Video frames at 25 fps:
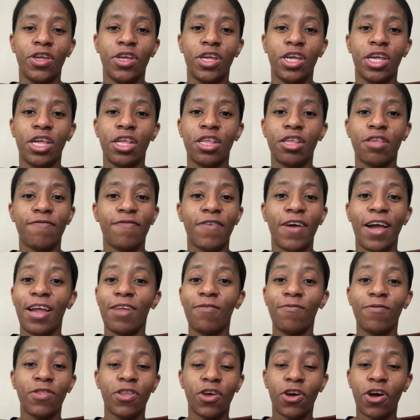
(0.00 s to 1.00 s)
He's
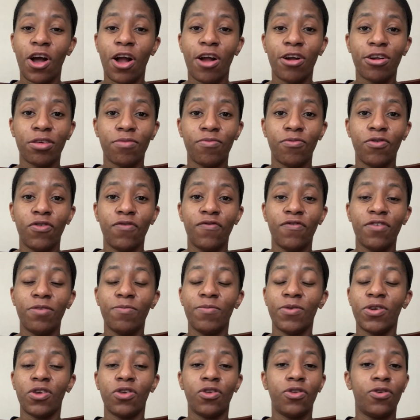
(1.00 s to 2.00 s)
fine when the car is moving,
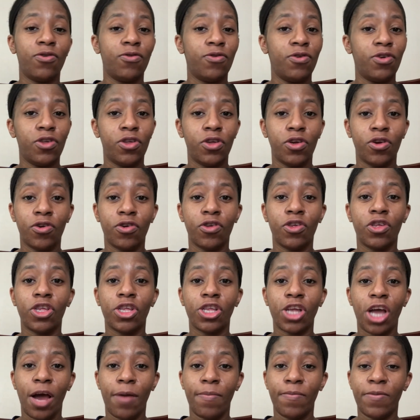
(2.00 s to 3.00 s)
but as soon as you're
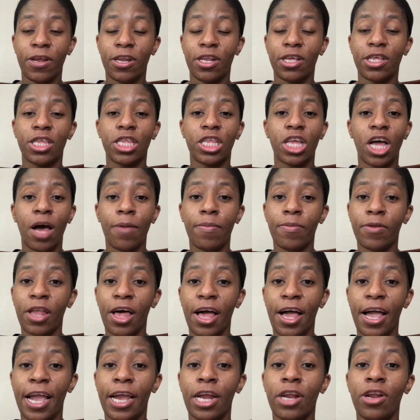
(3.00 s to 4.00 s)
stopped at a
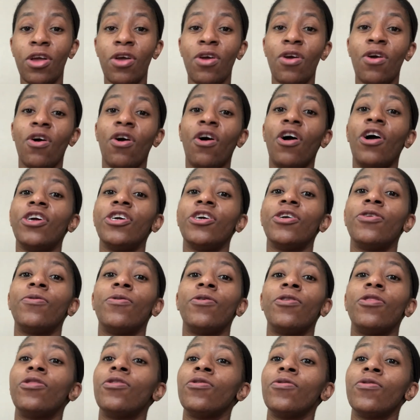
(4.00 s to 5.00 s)
stoplight or you're
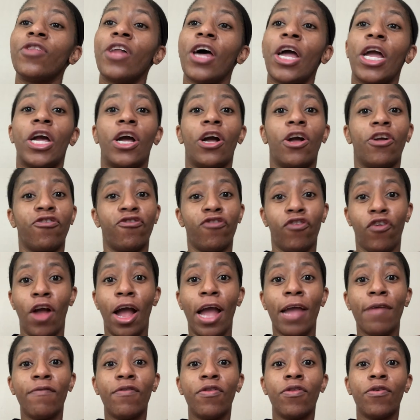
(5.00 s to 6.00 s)
going through like a
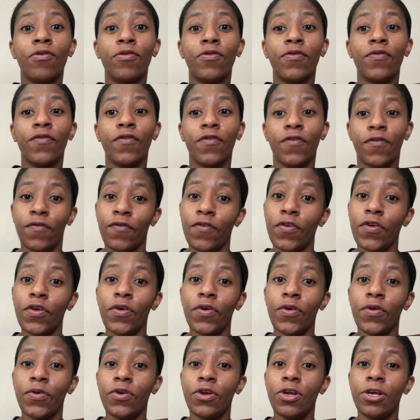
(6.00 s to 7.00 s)
drive-through for
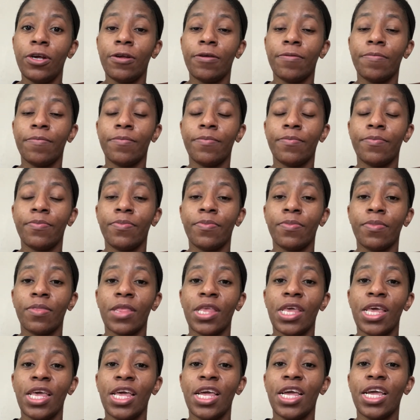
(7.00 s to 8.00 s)
food,
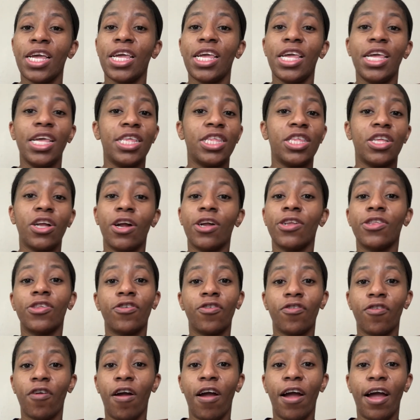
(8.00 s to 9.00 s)
he starts
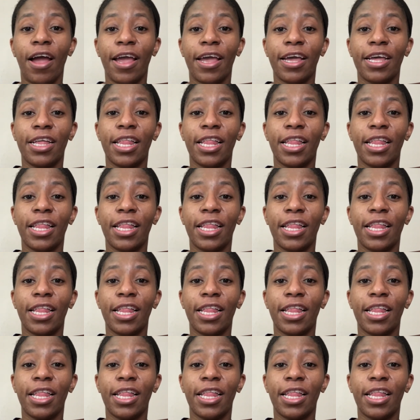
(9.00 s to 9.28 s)
crying.